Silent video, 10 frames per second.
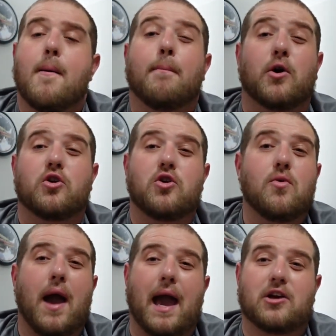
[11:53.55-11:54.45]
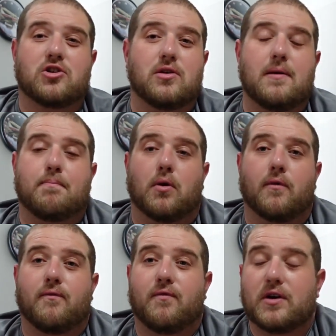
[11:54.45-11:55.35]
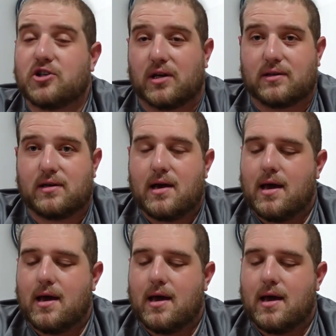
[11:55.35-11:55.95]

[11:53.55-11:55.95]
but are you actually proficient